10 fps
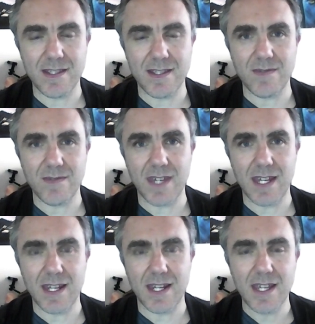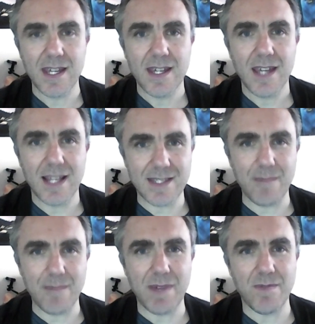until then.
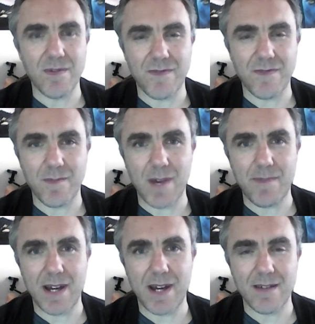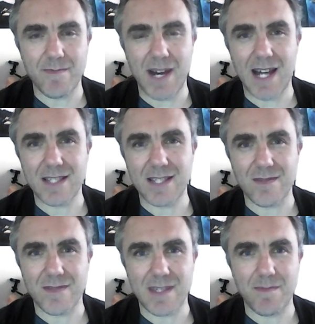Some people from my past,
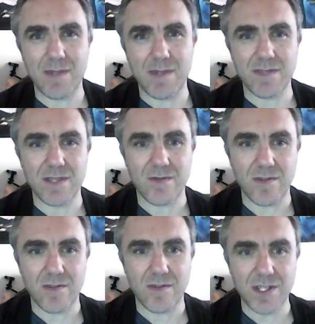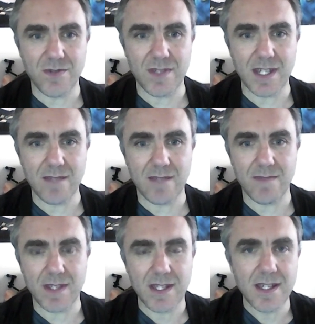or some people still call me Julian
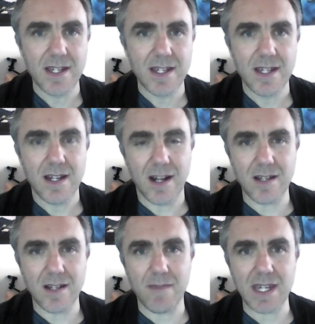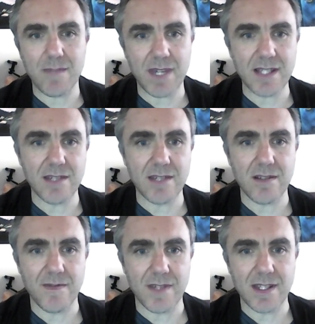I don't make a big deal
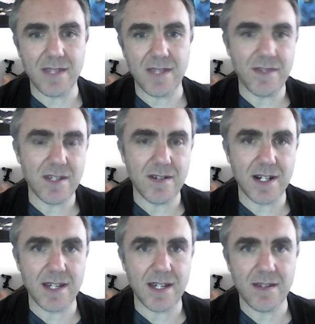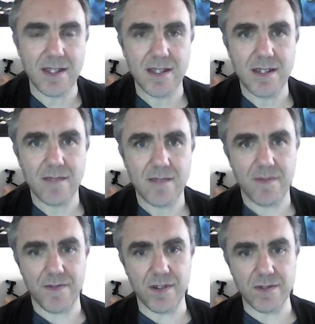of it, even though I
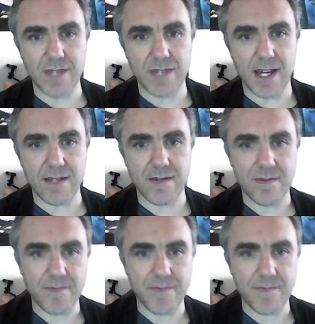prefer Giuliano.